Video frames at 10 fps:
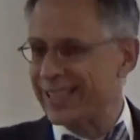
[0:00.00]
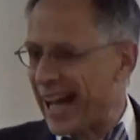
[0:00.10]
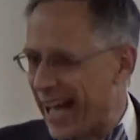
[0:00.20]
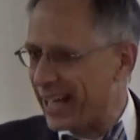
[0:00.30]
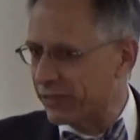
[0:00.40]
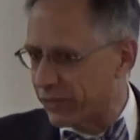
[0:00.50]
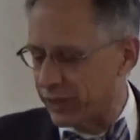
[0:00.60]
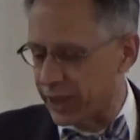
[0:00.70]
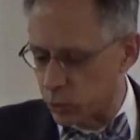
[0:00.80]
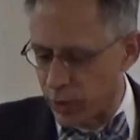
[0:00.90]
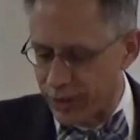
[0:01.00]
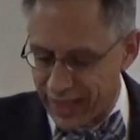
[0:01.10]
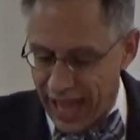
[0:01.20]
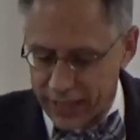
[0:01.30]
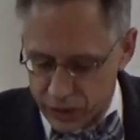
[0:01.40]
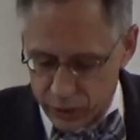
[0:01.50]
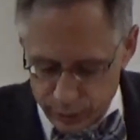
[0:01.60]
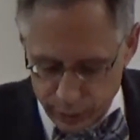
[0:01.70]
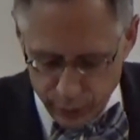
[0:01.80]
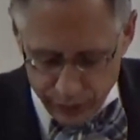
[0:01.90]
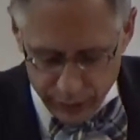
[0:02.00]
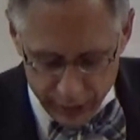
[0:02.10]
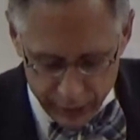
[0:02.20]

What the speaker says: conflict with that truth.